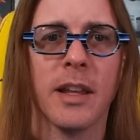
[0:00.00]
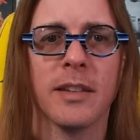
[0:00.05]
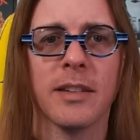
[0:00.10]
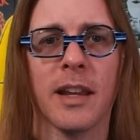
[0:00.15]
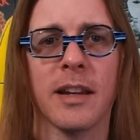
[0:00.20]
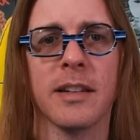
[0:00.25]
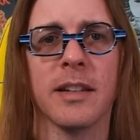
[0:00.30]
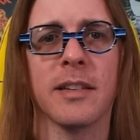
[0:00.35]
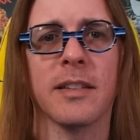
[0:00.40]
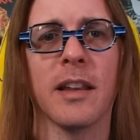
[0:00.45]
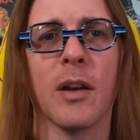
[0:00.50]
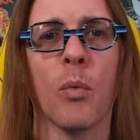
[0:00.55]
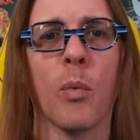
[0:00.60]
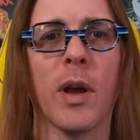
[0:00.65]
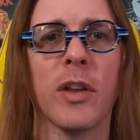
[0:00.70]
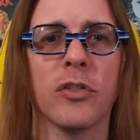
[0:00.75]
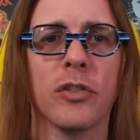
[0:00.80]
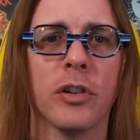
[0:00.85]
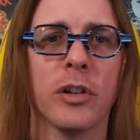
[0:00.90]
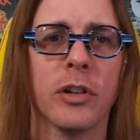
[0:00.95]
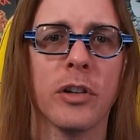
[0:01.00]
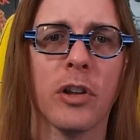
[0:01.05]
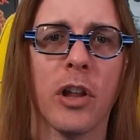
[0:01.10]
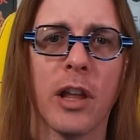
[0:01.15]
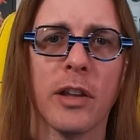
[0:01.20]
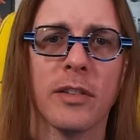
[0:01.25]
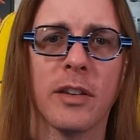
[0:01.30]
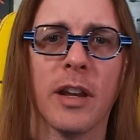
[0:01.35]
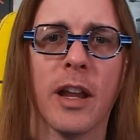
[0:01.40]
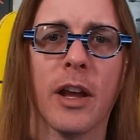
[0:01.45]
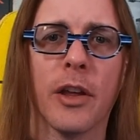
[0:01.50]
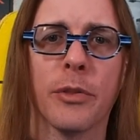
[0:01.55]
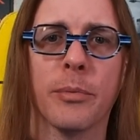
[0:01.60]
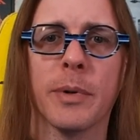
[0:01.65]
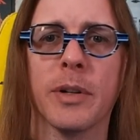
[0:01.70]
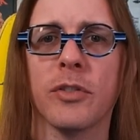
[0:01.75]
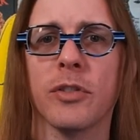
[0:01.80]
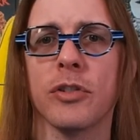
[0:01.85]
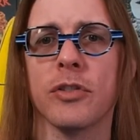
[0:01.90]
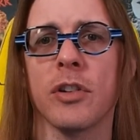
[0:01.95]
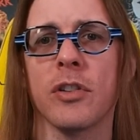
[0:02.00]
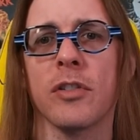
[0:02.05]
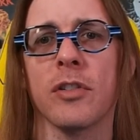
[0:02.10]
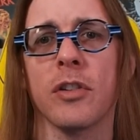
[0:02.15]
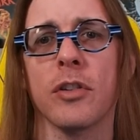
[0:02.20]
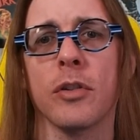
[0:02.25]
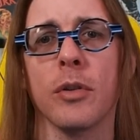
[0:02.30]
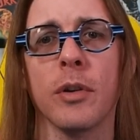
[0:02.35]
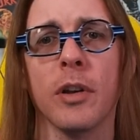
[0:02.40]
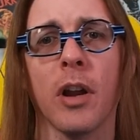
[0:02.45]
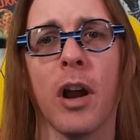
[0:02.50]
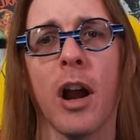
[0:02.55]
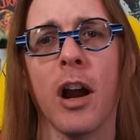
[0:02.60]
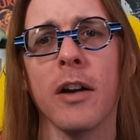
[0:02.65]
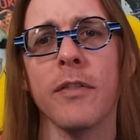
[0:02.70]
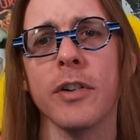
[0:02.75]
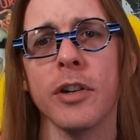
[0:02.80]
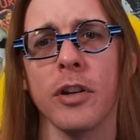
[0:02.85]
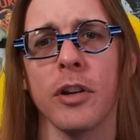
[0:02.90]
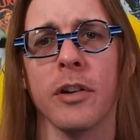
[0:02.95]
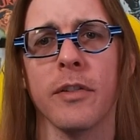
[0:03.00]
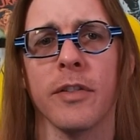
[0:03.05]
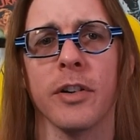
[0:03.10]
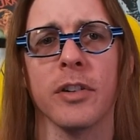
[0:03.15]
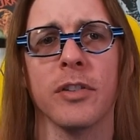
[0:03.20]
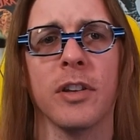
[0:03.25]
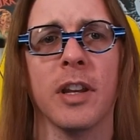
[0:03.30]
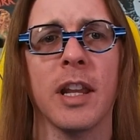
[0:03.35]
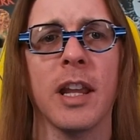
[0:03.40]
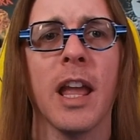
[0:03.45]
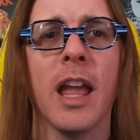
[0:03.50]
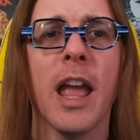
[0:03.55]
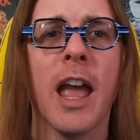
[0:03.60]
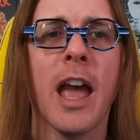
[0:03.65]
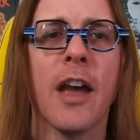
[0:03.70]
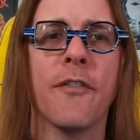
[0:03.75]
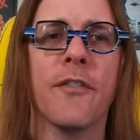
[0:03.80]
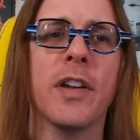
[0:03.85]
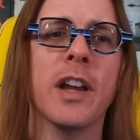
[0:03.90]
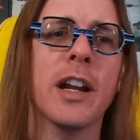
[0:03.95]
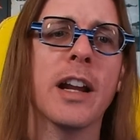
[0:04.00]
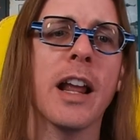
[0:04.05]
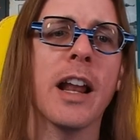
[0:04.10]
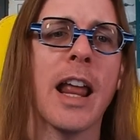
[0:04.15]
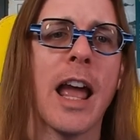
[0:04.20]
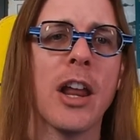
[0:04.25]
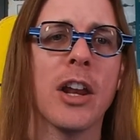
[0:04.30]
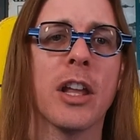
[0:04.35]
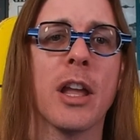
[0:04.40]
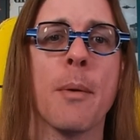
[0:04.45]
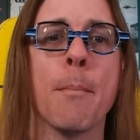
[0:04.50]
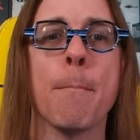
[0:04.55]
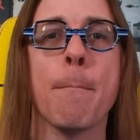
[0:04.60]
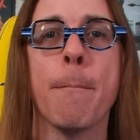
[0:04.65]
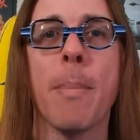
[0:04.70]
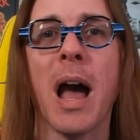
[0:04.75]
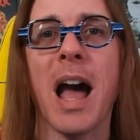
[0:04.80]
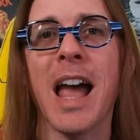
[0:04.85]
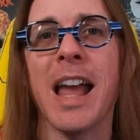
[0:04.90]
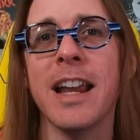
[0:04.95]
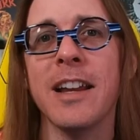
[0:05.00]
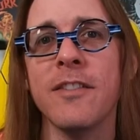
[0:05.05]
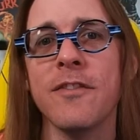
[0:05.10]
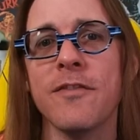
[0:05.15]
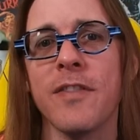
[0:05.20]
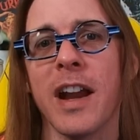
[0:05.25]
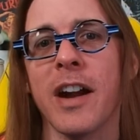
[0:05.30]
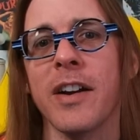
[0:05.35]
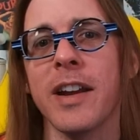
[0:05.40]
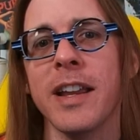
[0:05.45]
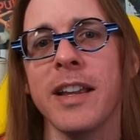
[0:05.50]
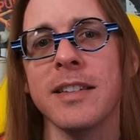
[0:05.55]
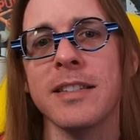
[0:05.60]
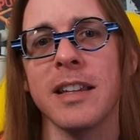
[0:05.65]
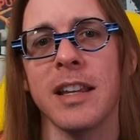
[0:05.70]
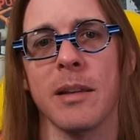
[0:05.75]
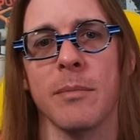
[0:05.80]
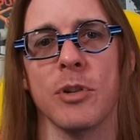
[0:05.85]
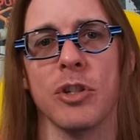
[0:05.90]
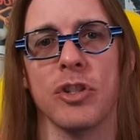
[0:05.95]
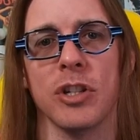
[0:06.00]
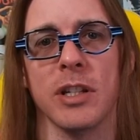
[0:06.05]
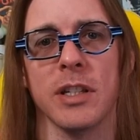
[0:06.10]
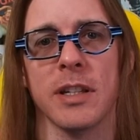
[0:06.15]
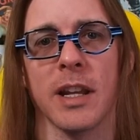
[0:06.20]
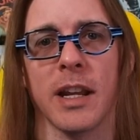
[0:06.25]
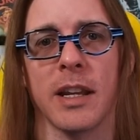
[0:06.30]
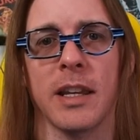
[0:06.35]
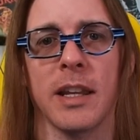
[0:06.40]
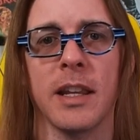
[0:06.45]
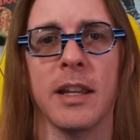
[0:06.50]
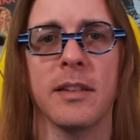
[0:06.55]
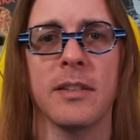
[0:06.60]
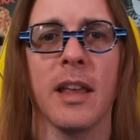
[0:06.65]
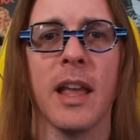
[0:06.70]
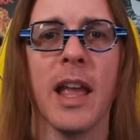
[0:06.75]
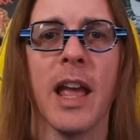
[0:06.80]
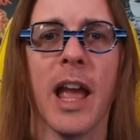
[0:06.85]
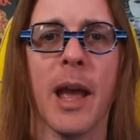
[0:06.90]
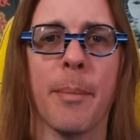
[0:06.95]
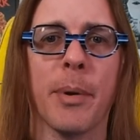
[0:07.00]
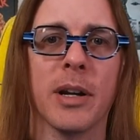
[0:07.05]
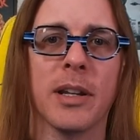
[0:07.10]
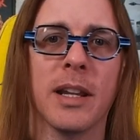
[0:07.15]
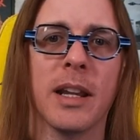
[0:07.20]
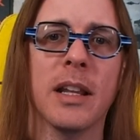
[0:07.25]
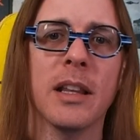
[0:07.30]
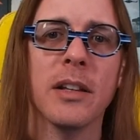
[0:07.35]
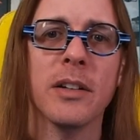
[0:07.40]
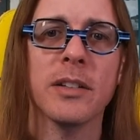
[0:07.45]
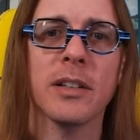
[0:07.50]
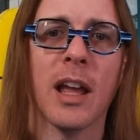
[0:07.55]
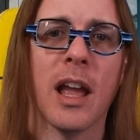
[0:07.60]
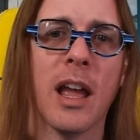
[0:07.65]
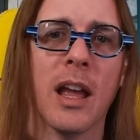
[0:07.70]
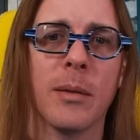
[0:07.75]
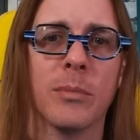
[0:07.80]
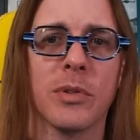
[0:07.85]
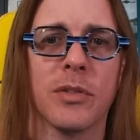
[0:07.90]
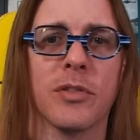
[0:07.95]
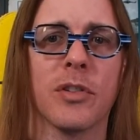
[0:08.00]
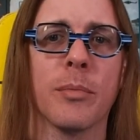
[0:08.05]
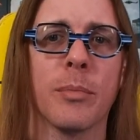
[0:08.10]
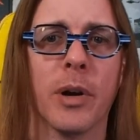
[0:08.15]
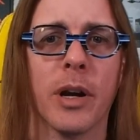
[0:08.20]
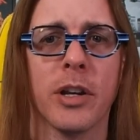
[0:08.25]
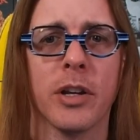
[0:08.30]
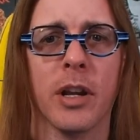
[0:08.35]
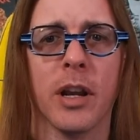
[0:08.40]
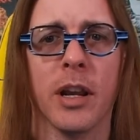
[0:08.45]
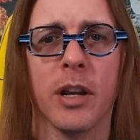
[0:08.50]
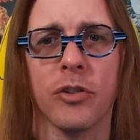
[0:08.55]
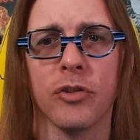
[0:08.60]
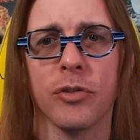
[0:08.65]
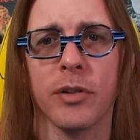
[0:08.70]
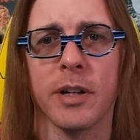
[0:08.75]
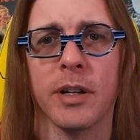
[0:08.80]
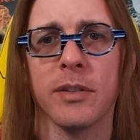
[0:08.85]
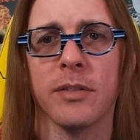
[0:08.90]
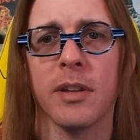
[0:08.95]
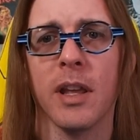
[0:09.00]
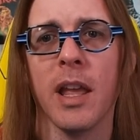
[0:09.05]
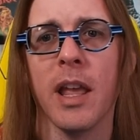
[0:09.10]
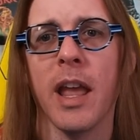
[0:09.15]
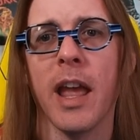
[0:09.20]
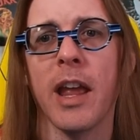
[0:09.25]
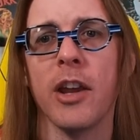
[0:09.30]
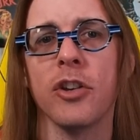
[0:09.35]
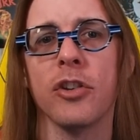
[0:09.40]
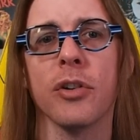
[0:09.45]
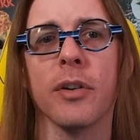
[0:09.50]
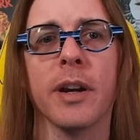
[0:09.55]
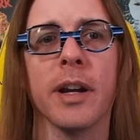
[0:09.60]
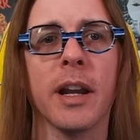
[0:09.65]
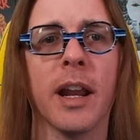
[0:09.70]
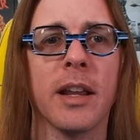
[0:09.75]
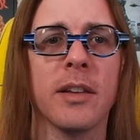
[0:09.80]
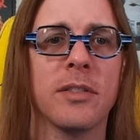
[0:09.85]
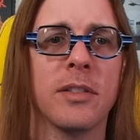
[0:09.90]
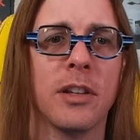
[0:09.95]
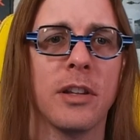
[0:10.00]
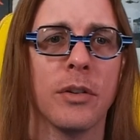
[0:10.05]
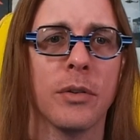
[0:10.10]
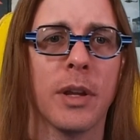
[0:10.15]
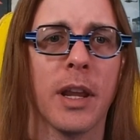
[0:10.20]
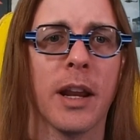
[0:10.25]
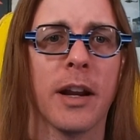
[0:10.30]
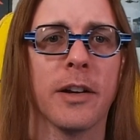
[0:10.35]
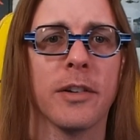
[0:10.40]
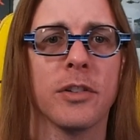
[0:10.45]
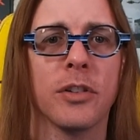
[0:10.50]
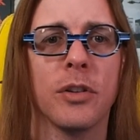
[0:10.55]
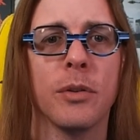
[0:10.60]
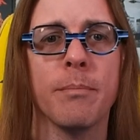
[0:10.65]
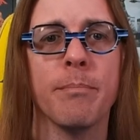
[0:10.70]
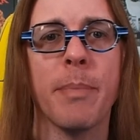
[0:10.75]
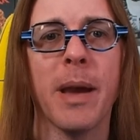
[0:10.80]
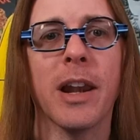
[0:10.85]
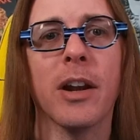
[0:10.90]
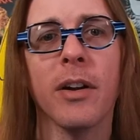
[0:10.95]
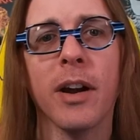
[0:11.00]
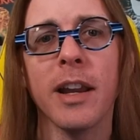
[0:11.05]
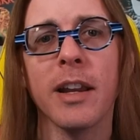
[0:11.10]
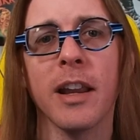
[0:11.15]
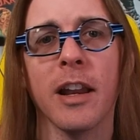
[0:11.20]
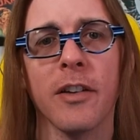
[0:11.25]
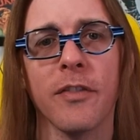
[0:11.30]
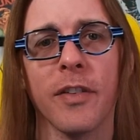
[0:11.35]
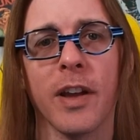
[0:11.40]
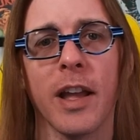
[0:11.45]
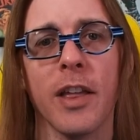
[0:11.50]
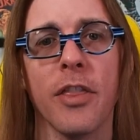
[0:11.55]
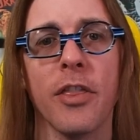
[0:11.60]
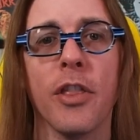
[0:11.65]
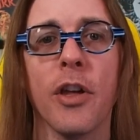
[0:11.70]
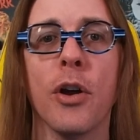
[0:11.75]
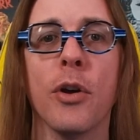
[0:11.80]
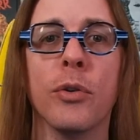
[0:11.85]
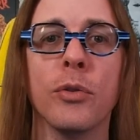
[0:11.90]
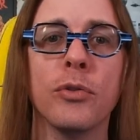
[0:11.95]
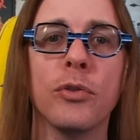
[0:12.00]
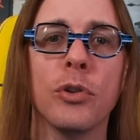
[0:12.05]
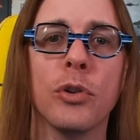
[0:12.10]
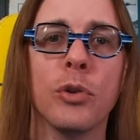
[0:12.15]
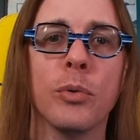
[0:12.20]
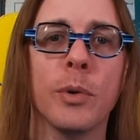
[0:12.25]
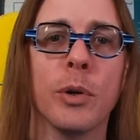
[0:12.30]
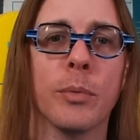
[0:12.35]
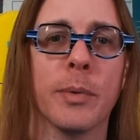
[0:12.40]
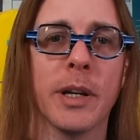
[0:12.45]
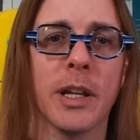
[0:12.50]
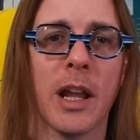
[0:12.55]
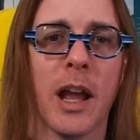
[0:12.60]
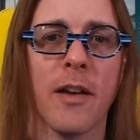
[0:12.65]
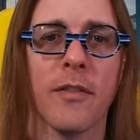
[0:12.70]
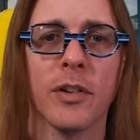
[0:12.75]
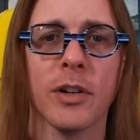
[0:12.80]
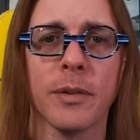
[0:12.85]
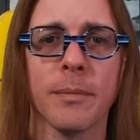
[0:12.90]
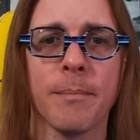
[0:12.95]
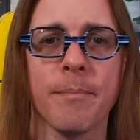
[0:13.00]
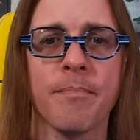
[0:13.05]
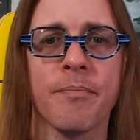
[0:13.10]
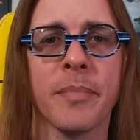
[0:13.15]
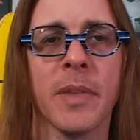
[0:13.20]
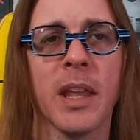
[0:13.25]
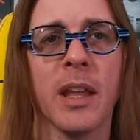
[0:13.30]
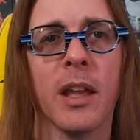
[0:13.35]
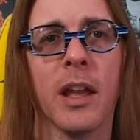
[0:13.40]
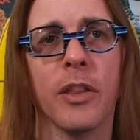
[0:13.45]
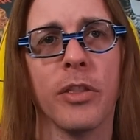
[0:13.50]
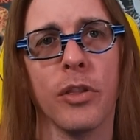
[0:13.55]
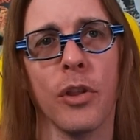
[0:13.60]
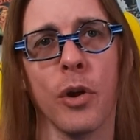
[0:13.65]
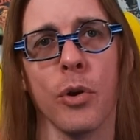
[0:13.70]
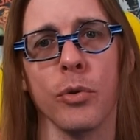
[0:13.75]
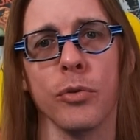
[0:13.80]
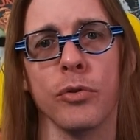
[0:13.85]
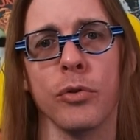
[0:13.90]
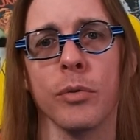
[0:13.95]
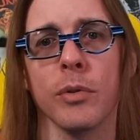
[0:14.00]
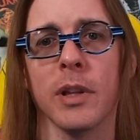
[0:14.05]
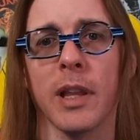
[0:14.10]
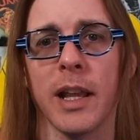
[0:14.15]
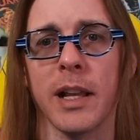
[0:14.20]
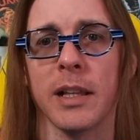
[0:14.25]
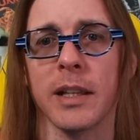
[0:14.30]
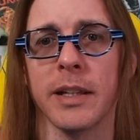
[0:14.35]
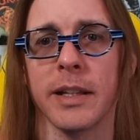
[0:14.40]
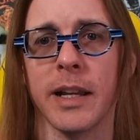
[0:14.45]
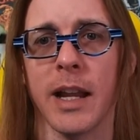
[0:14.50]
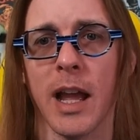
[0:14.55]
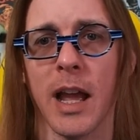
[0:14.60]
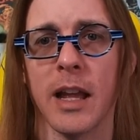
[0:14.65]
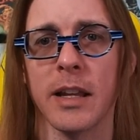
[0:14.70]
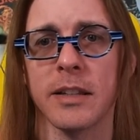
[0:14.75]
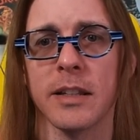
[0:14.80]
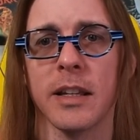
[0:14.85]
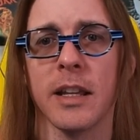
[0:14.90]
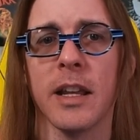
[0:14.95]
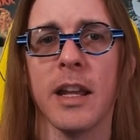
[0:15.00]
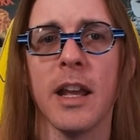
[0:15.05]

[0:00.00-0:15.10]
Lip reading: Scientists at Western Lawson Health Research Institute and Harvard University have figured out how to combine various imaging techniques at particular times after brain injuries and during ICU care to better identify those who will recover and those who will likely not.